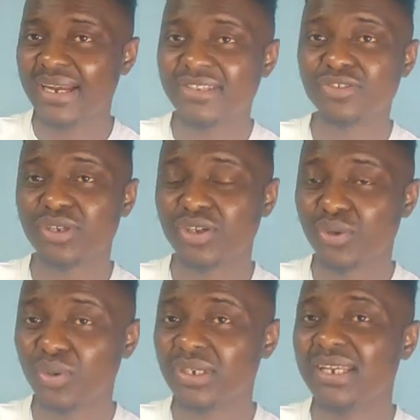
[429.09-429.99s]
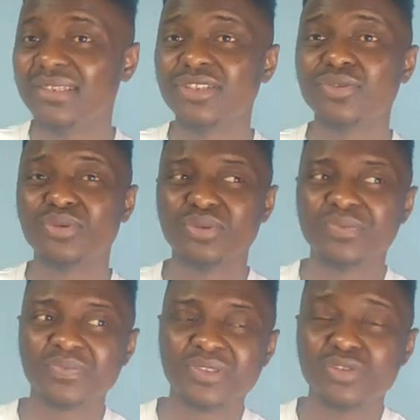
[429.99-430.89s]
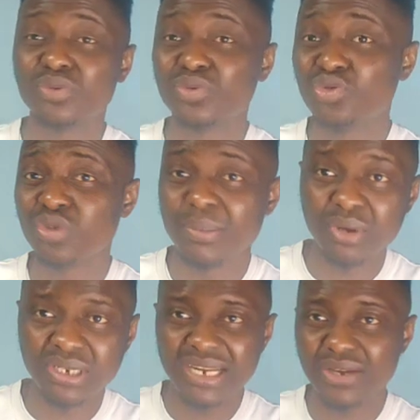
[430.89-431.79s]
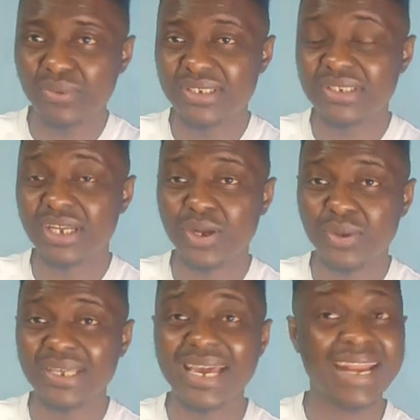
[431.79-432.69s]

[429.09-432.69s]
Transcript: I listen to the coach, I listen to the body languages a lot,